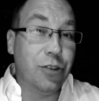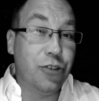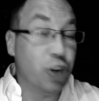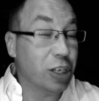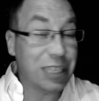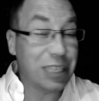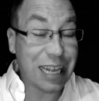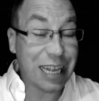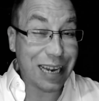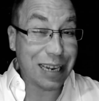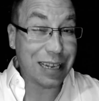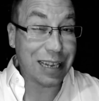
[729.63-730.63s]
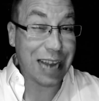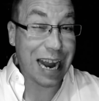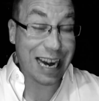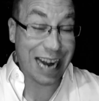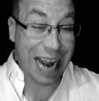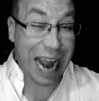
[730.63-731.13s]
just that
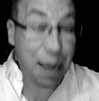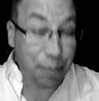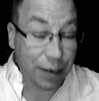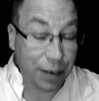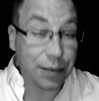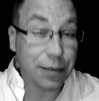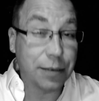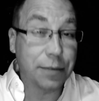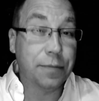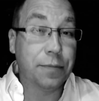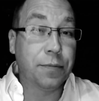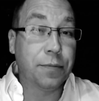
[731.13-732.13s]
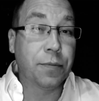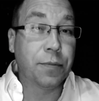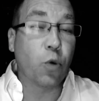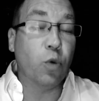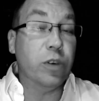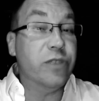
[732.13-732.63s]
it happened,
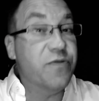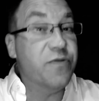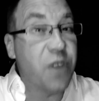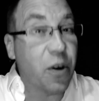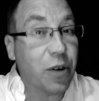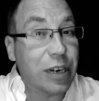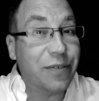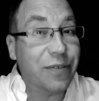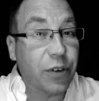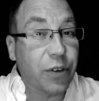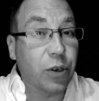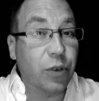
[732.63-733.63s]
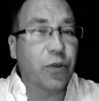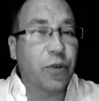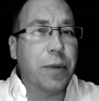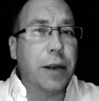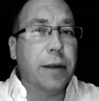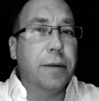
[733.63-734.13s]
was very difficult for
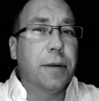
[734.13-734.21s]
me.